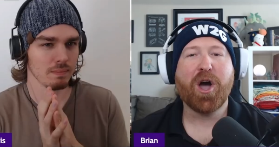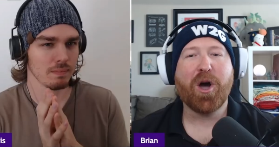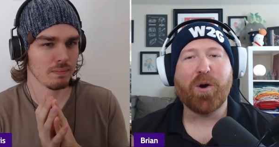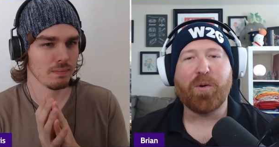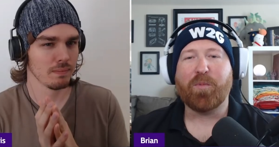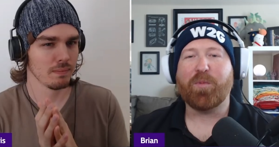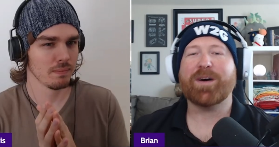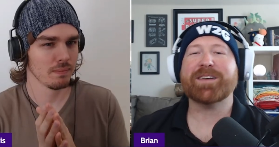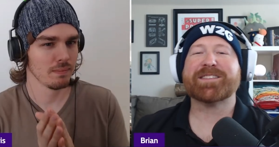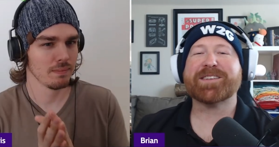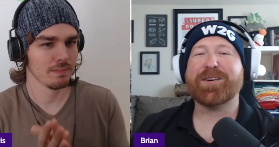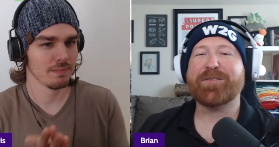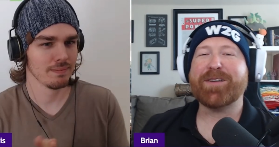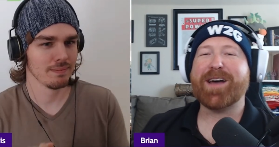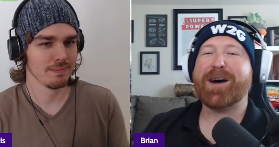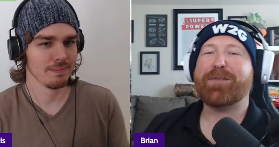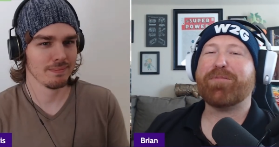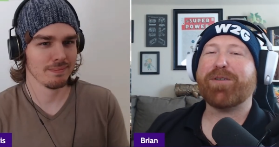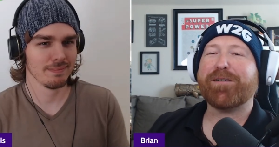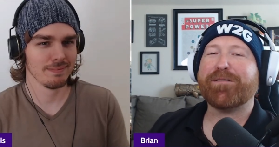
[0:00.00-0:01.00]
Speaker 1: What's going
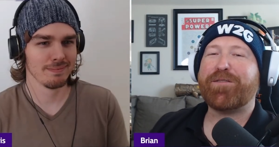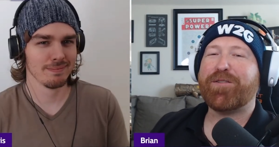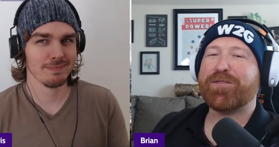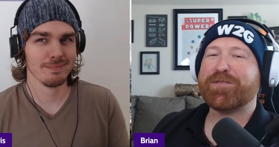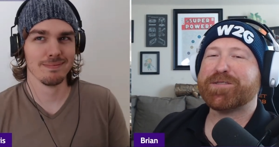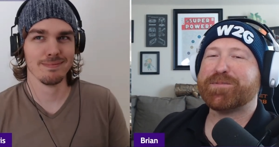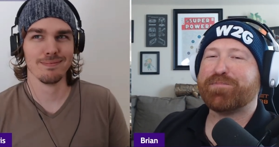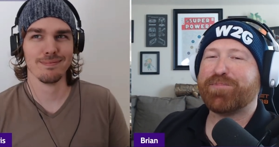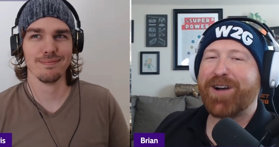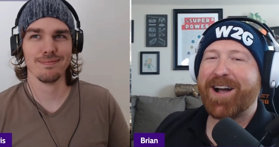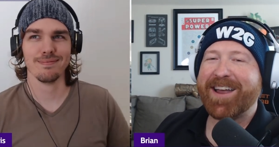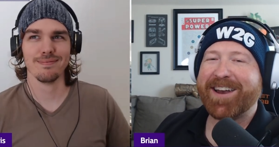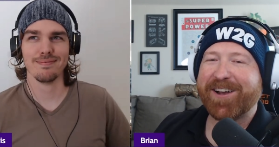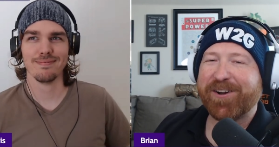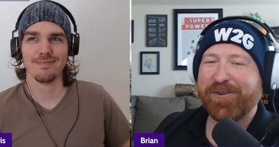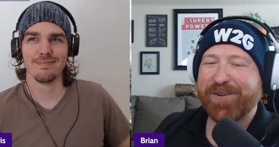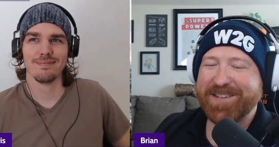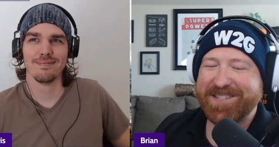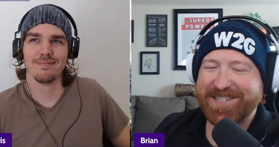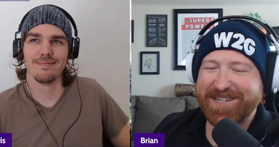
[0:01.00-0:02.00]
on, Workforce? Brian and
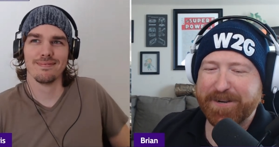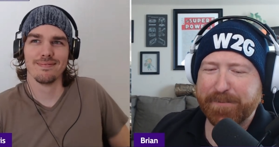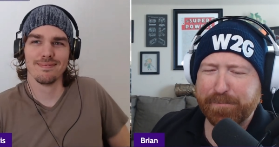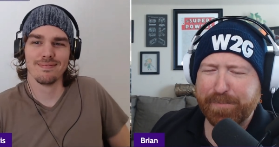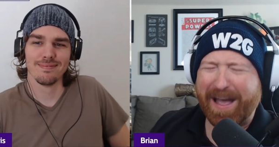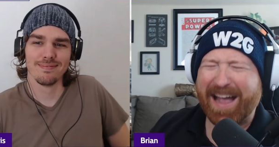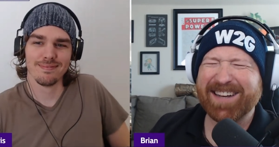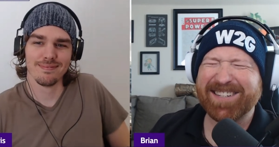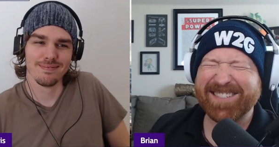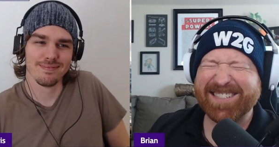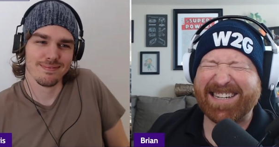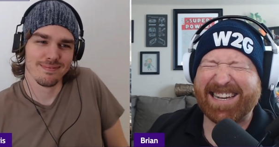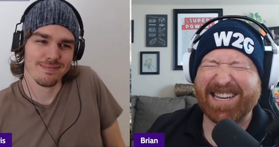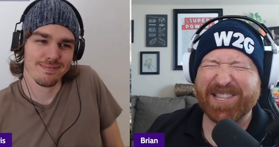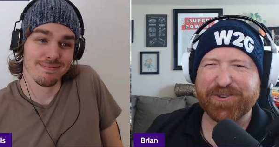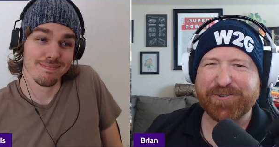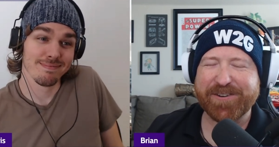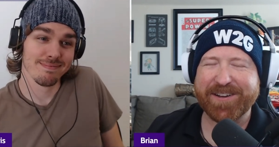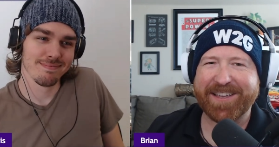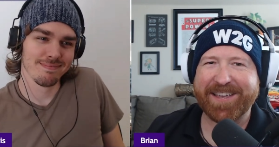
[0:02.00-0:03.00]
Chris here, back
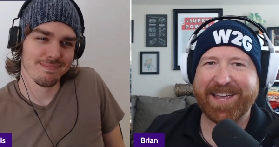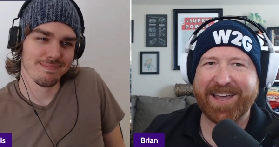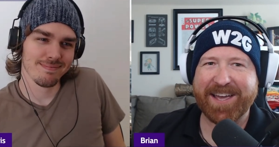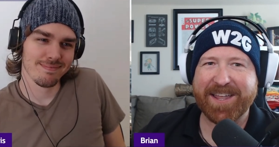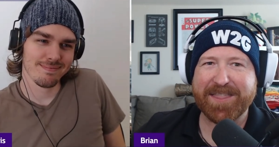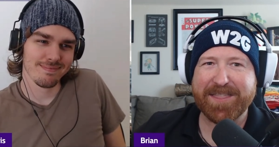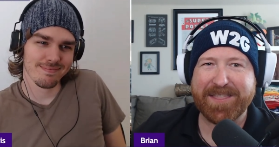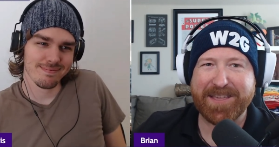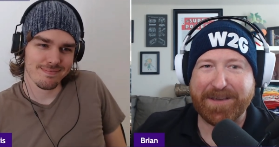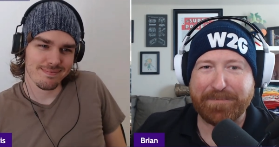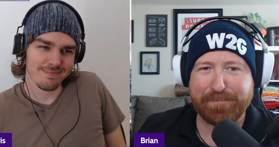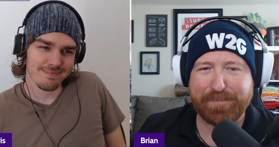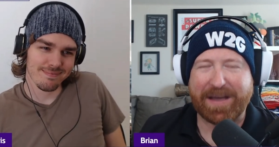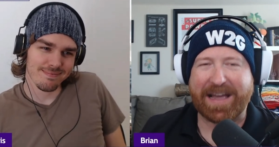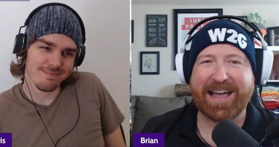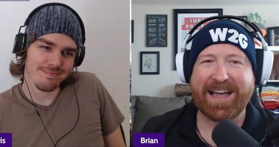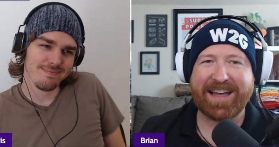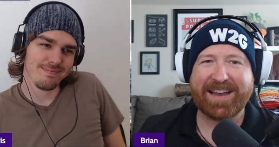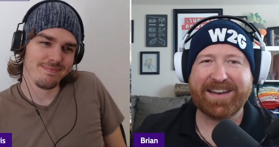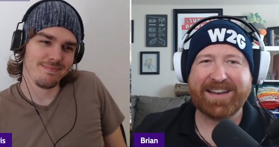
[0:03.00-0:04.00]
together again. The
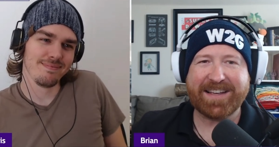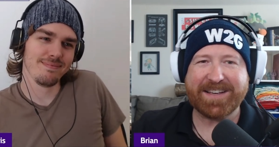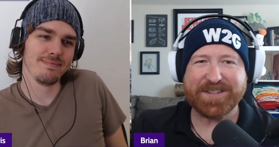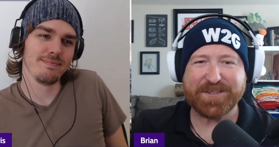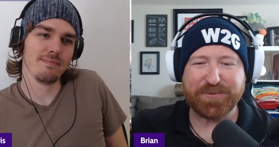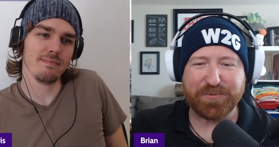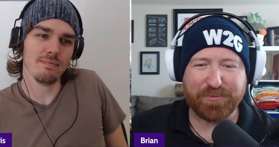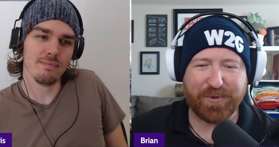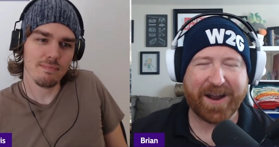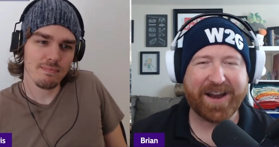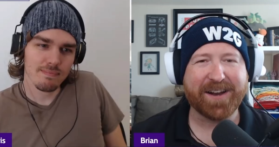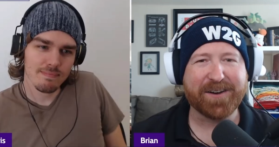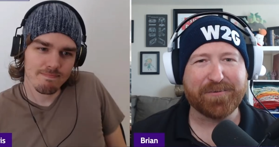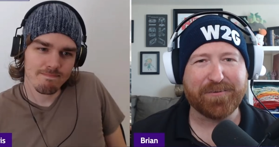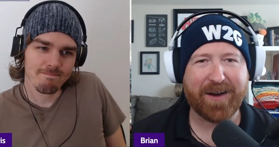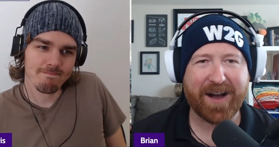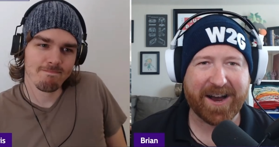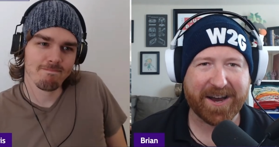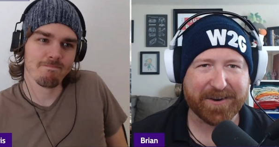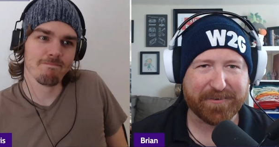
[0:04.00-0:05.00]
band is ready to
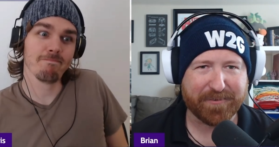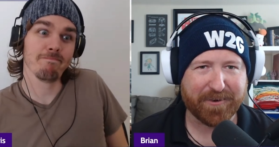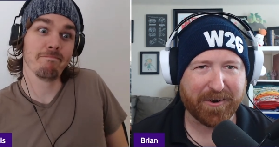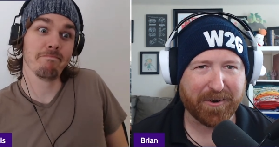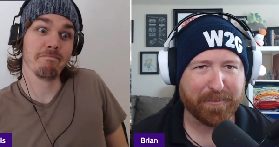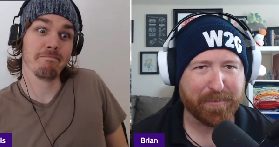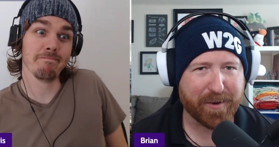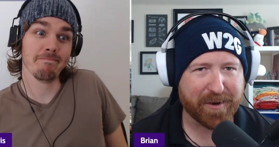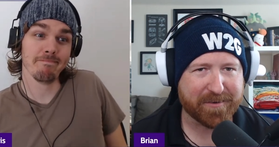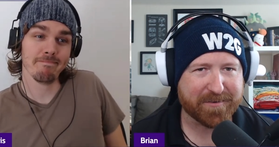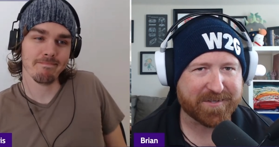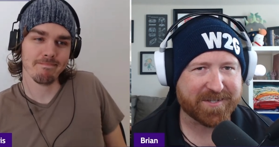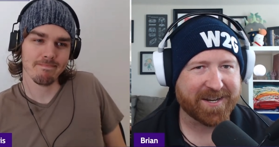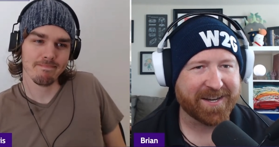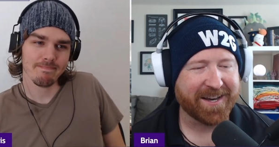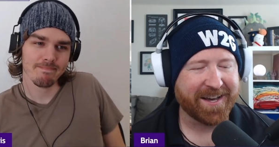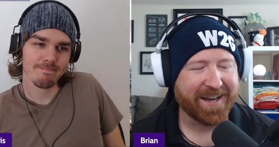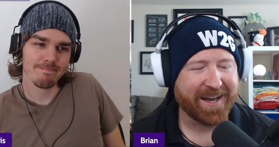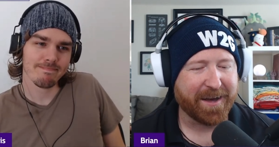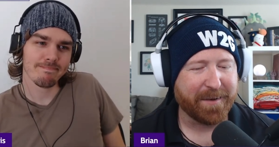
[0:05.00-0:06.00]
rock and roll post
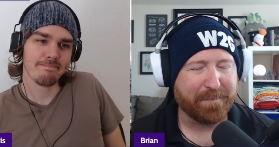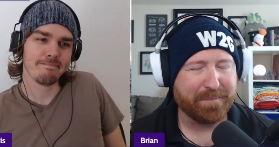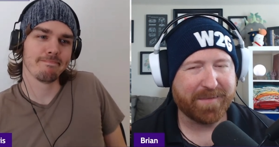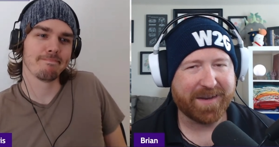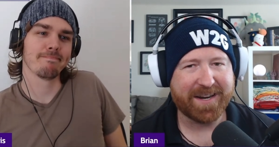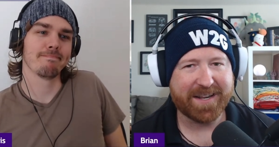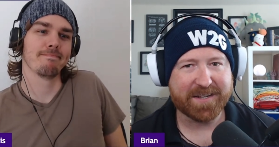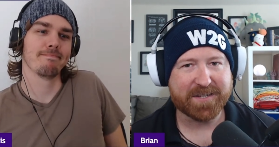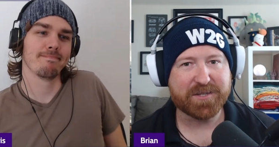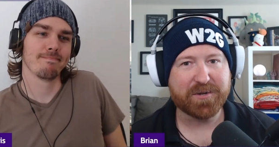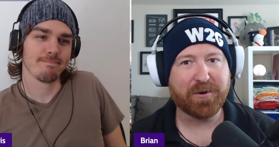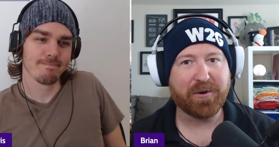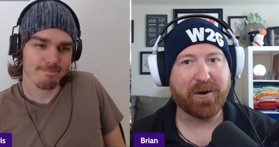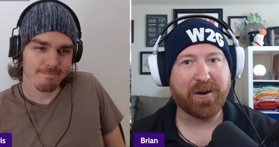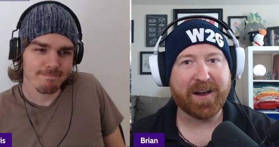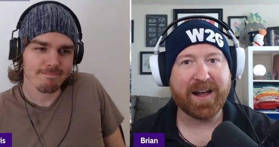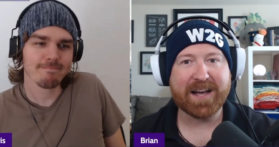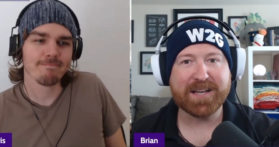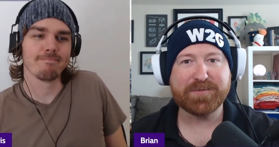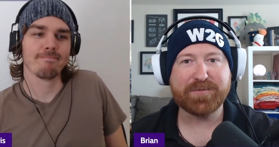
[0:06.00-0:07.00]
media
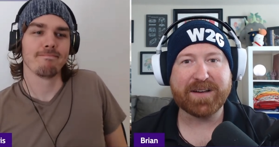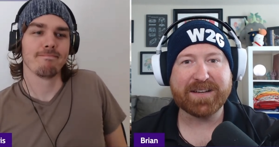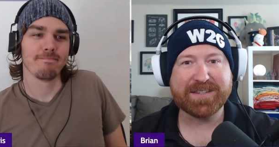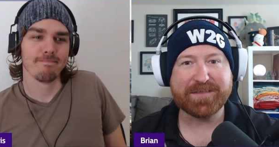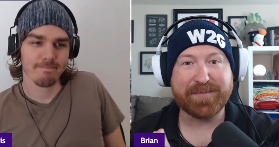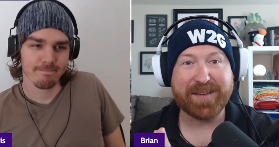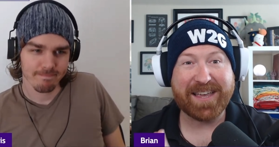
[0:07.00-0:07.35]
tour. Guys, we got some